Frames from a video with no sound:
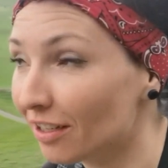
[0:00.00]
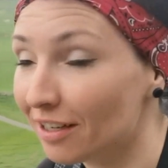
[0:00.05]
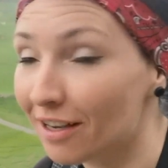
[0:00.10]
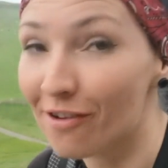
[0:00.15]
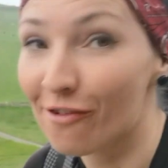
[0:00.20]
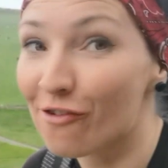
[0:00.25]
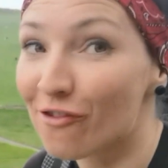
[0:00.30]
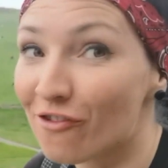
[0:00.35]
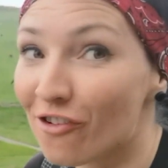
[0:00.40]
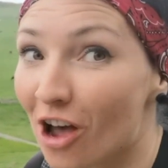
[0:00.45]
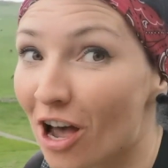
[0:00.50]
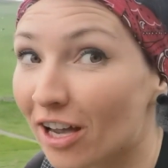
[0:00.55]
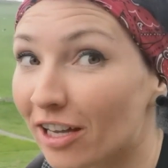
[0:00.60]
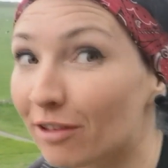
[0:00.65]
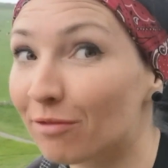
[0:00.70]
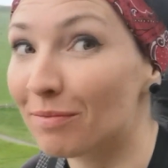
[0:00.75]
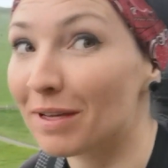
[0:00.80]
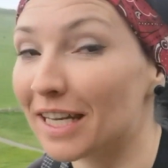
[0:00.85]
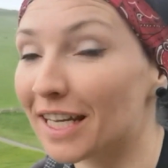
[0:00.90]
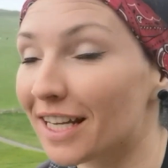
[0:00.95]
5
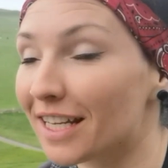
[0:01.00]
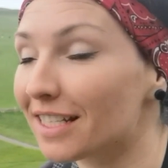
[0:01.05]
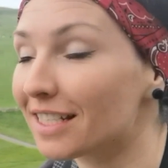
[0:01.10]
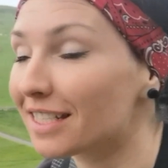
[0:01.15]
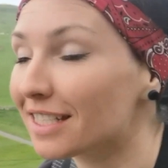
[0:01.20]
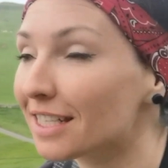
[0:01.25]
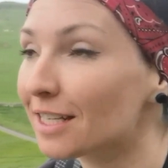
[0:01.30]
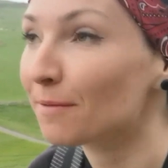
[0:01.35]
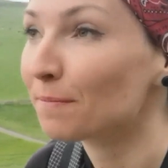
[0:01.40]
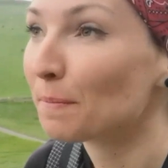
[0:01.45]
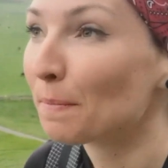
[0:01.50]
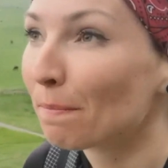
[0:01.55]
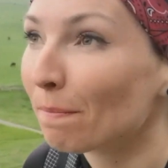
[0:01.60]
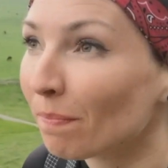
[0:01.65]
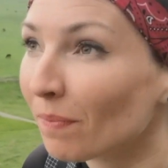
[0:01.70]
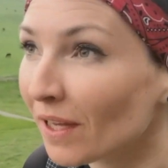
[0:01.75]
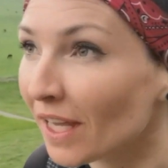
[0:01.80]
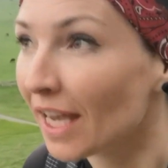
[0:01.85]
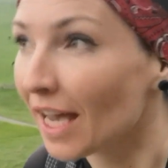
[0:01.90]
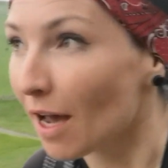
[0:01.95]
minutes.
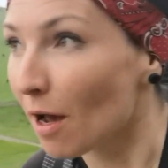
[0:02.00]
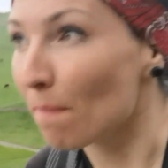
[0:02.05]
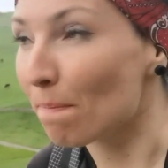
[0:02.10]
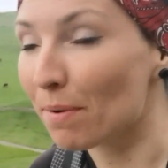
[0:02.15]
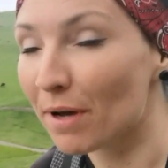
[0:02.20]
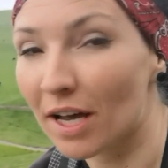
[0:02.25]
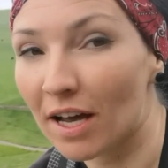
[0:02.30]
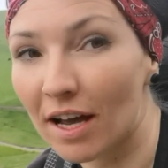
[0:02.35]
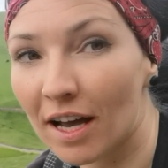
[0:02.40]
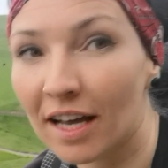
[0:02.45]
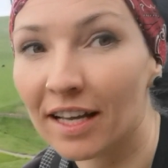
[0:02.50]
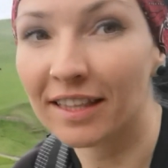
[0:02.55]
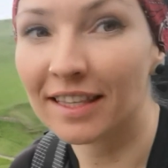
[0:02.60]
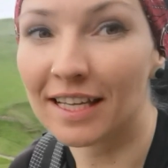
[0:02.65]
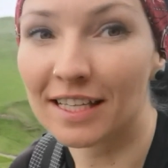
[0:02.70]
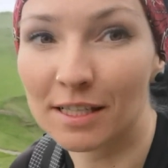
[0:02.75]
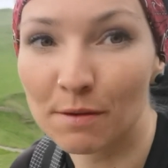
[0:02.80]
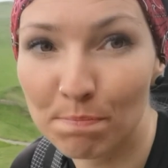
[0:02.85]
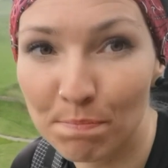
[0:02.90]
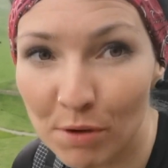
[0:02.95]
But there's
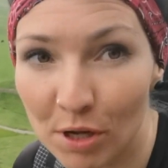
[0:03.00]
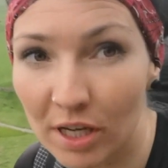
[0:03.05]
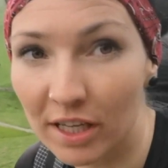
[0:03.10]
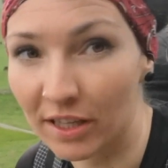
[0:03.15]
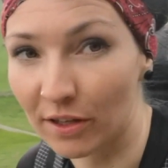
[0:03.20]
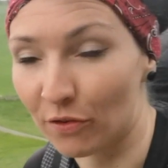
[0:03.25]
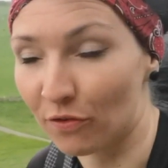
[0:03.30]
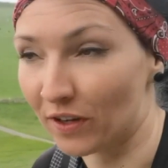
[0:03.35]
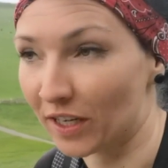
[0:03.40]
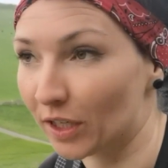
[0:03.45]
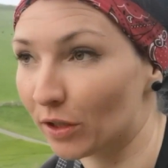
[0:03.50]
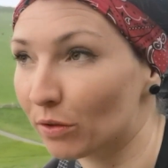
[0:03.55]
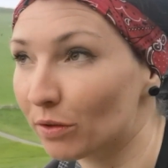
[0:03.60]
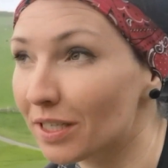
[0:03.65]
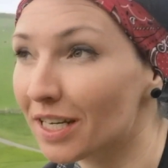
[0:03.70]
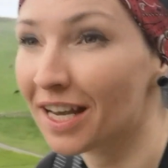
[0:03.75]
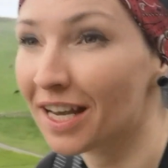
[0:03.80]
a bull in the field,